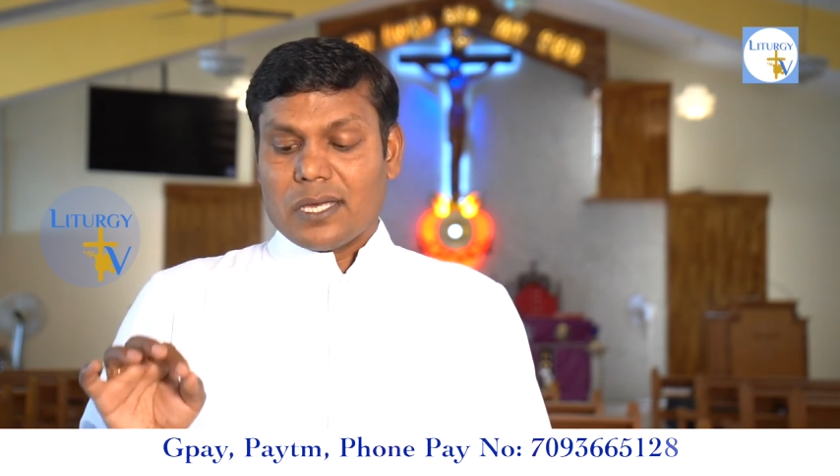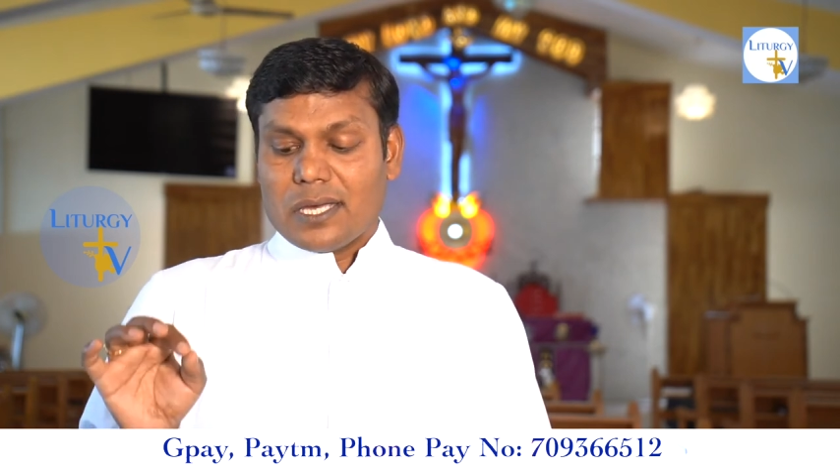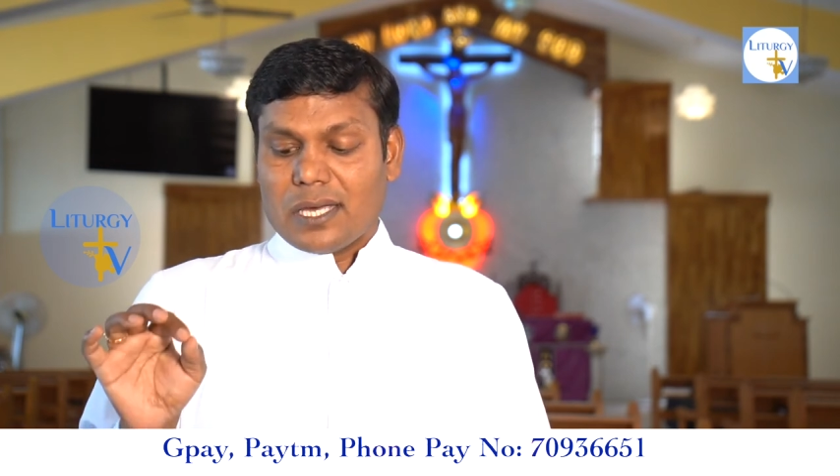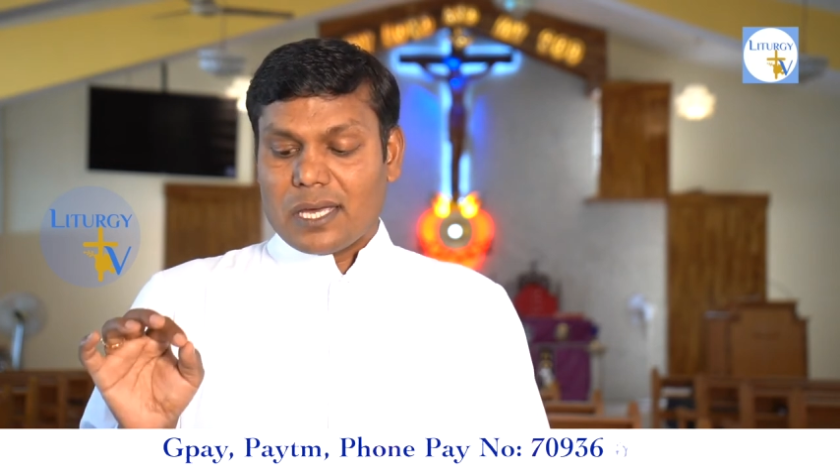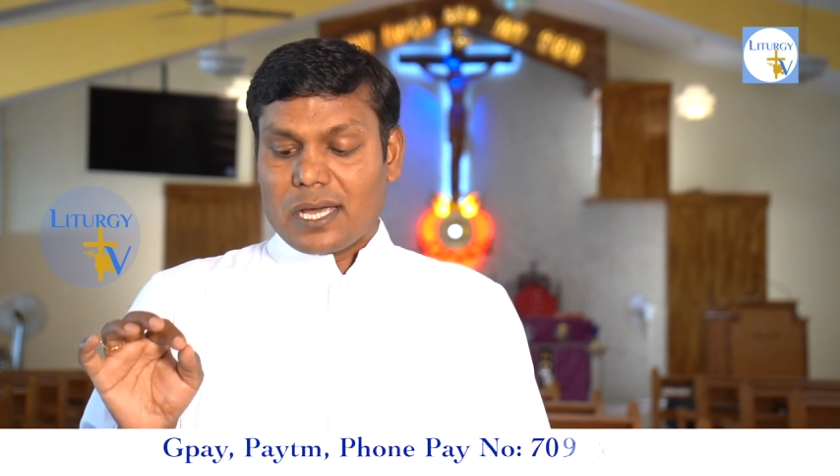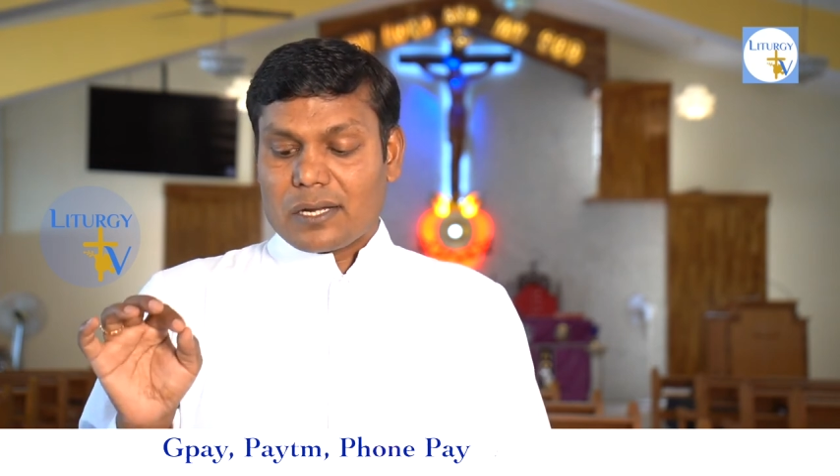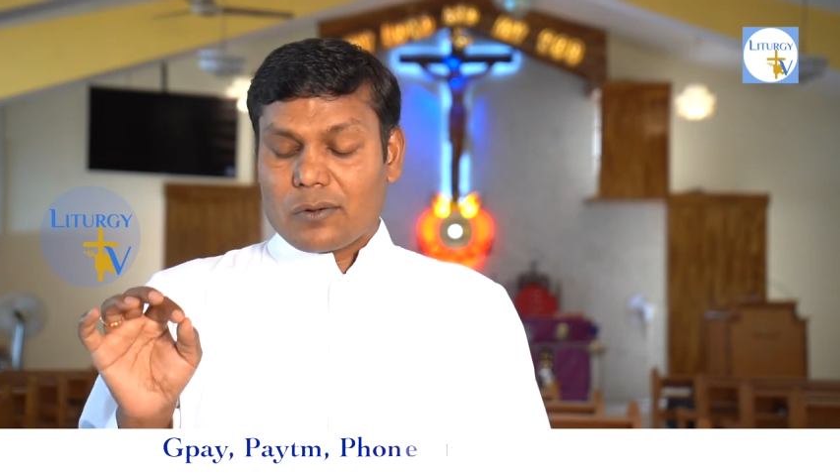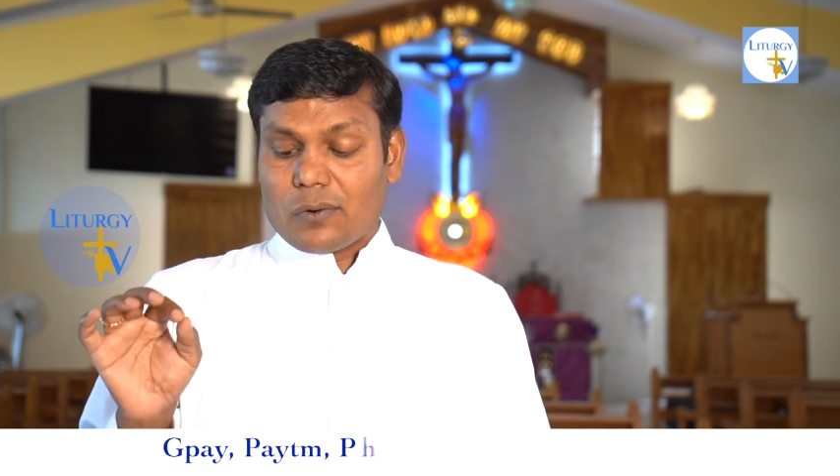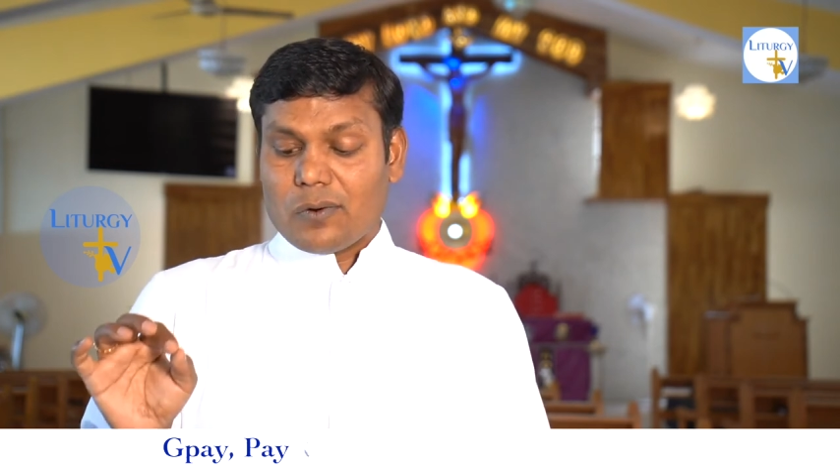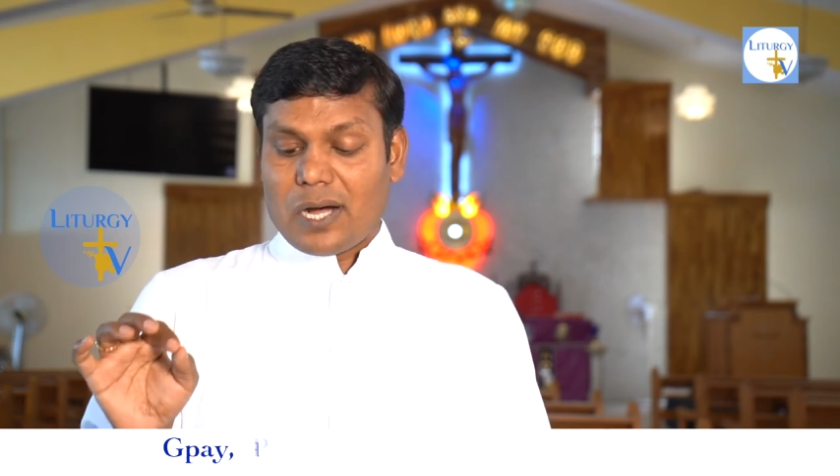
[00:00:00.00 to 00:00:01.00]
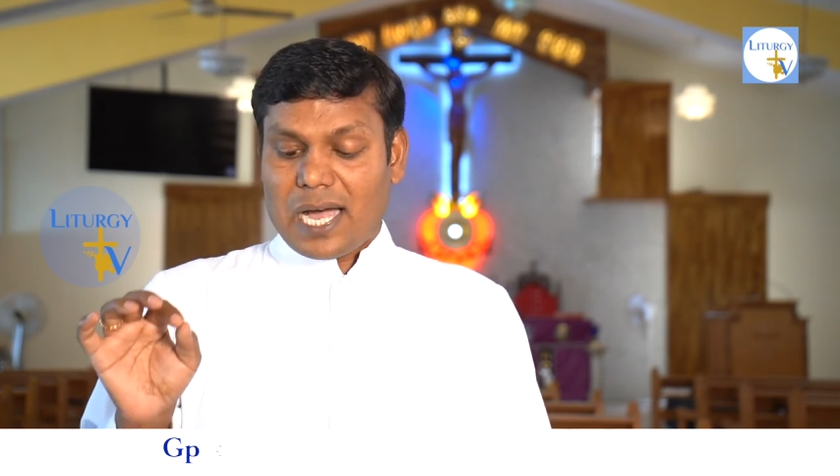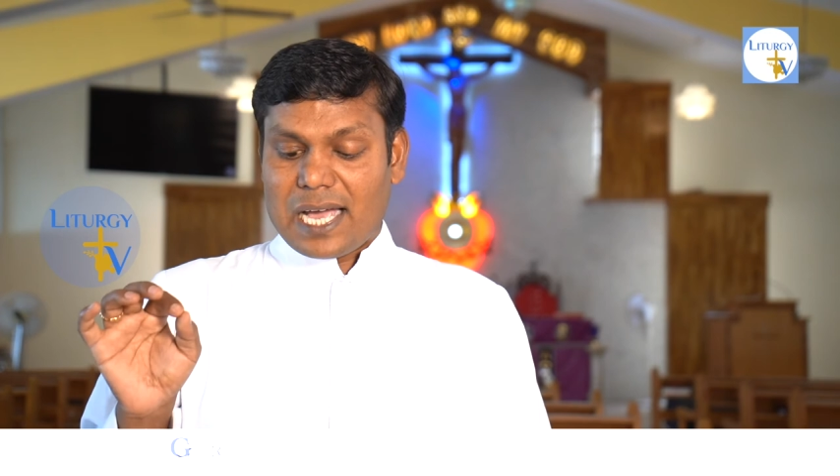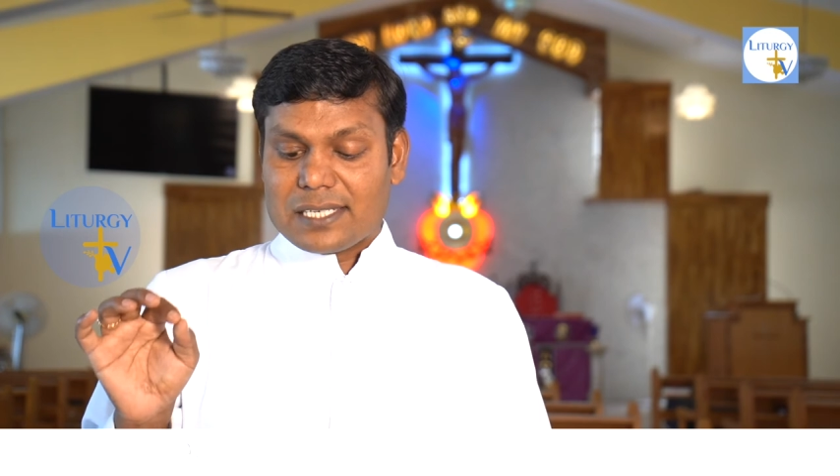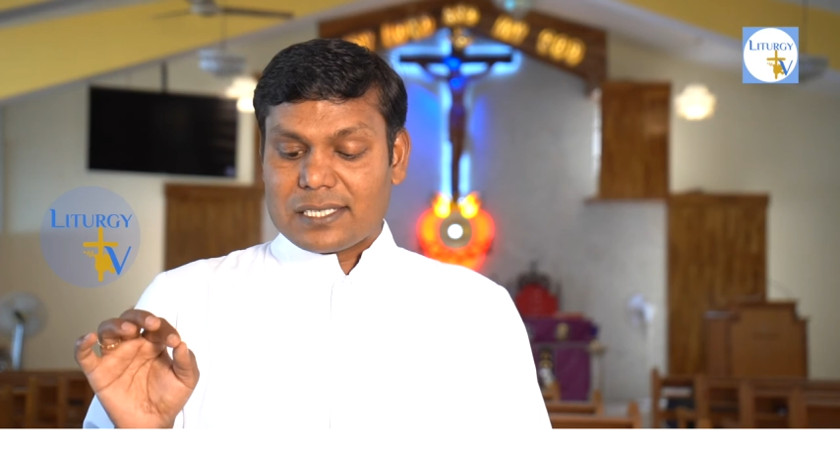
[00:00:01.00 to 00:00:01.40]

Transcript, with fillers: he know as